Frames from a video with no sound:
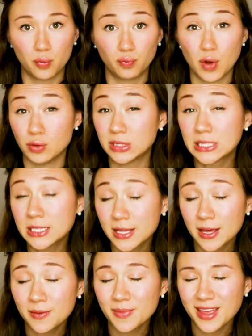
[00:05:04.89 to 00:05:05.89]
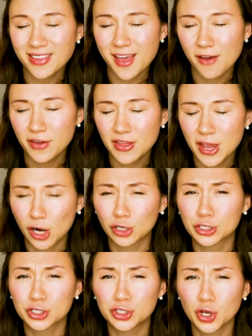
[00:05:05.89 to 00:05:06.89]
roast them in the oven, they
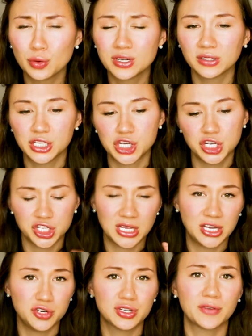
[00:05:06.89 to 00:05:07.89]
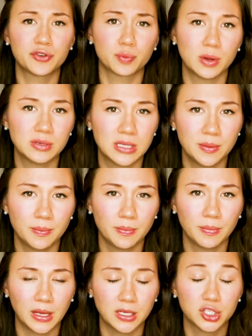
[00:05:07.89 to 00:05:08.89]
are so delicious, and you just have to roast
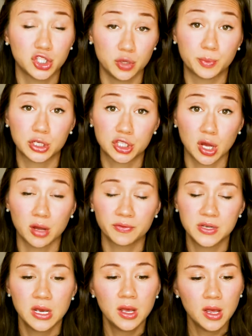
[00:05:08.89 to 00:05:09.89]
them like super soft.